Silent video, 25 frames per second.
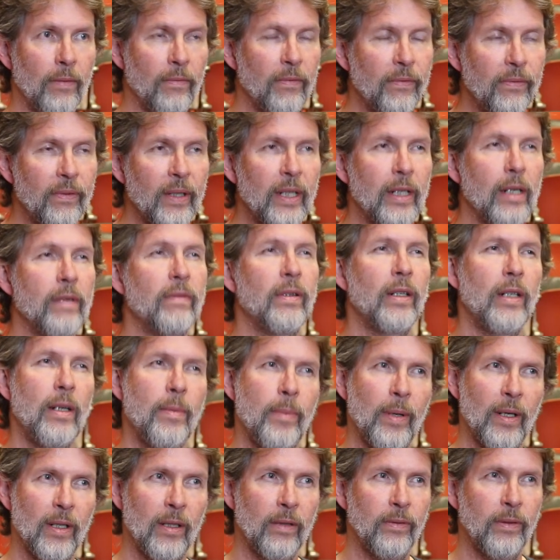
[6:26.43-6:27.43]
Very, very
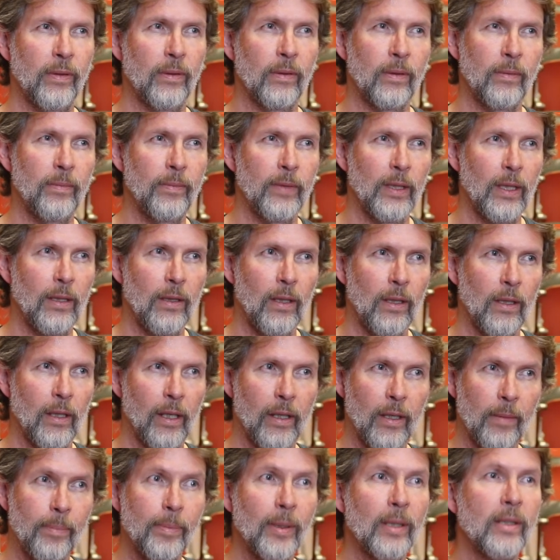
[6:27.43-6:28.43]
powerful.
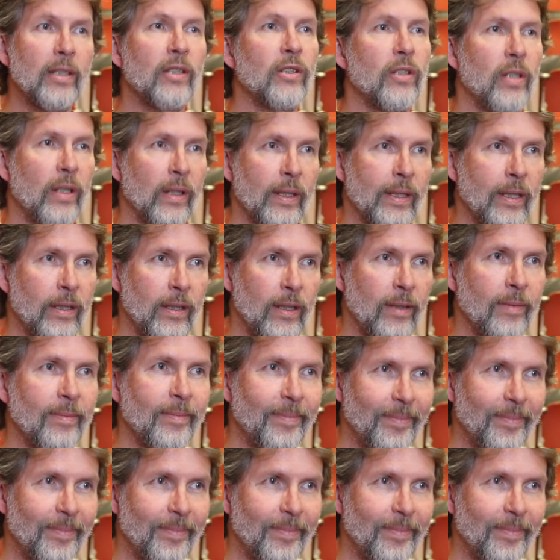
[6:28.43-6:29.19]
And it builds trust.